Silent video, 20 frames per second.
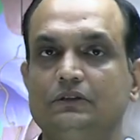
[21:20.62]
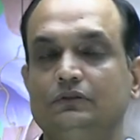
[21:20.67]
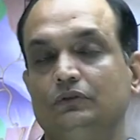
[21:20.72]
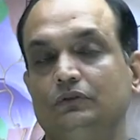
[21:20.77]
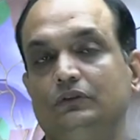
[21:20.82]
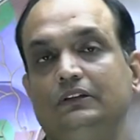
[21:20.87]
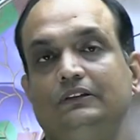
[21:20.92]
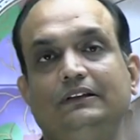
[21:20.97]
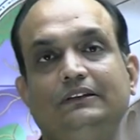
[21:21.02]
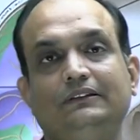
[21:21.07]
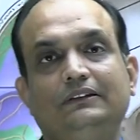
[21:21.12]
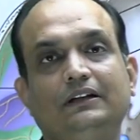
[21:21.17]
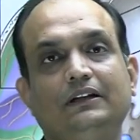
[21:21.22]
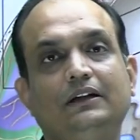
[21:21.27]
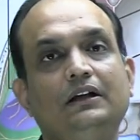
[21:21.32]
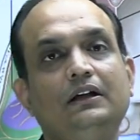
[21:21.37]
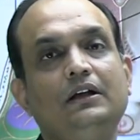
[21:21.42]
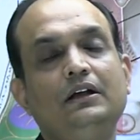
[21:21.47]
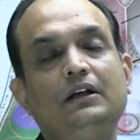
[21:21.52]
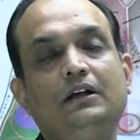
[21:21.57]
So this is
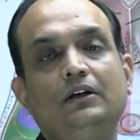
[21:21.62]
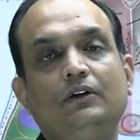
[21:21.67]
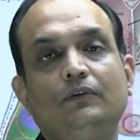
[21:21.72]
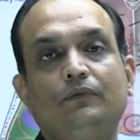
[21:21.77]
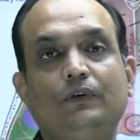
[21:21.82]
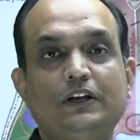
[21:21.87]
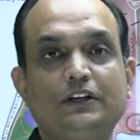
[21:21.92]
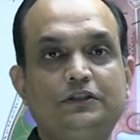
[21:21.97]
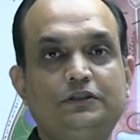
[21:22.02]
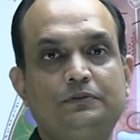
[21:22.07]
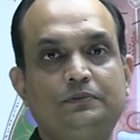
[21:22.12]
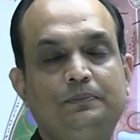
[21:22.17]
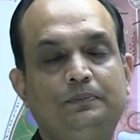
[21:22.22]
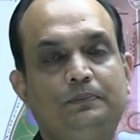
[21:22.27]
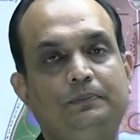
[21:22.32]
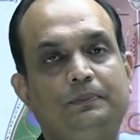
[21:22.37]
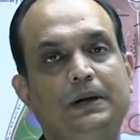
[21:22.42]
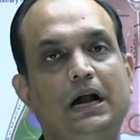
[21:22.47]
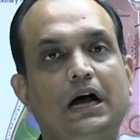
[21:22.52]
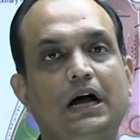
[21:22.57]
the
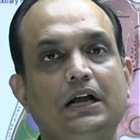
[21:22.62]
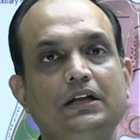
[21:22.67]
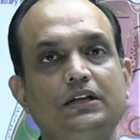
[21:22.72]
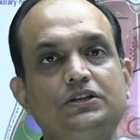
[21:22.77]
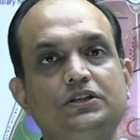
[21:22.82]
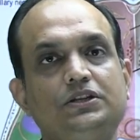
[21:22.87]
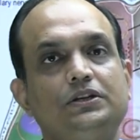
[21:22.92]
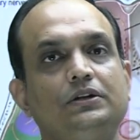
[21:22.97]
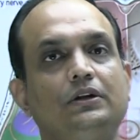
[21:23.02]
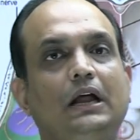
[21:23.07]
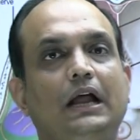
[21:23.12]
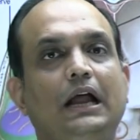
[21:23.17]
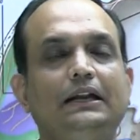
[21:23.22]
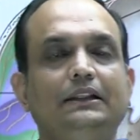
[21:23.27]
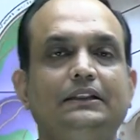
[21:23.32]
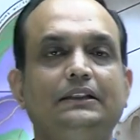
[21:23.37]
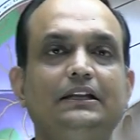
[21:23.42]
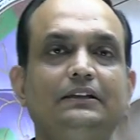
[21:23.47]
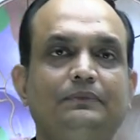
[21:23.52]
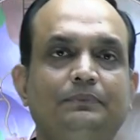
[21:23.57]
first branch,
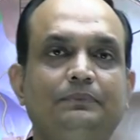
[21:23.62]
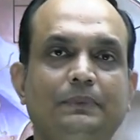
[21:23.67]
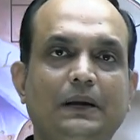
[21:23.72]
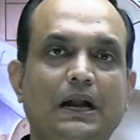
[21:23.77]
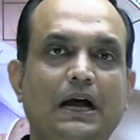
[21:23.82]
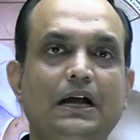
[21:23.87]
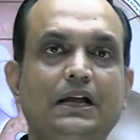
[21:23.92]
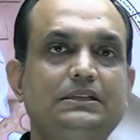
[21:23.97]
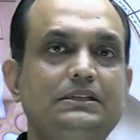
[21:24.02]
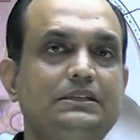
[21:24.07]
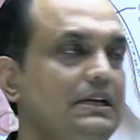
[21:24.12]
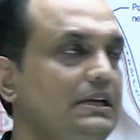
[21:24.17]
and this branch